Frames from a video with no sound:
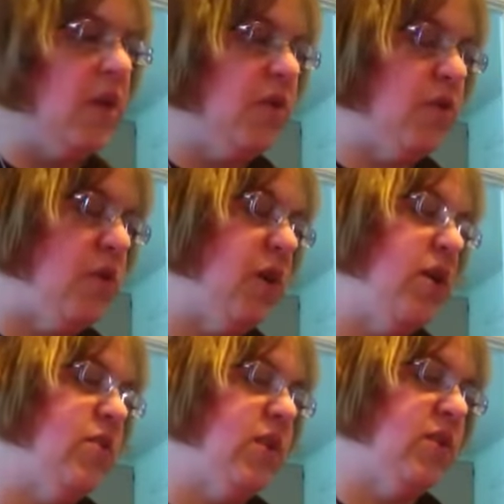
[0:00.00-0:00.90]
so you
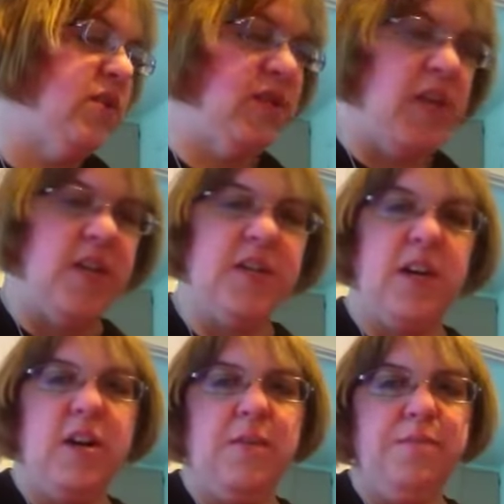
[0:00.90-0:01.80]
guys can see it.
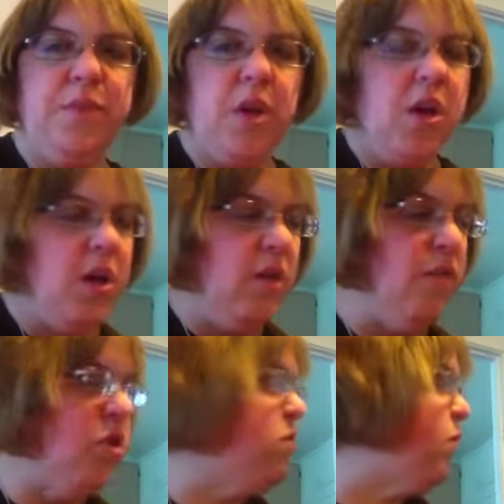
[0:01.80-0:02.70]

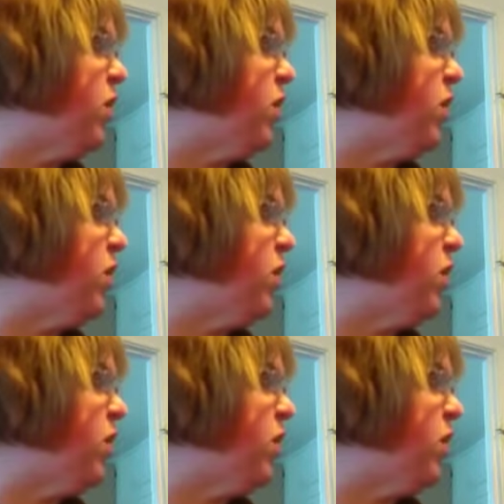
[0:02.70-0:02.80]
Unfortunately,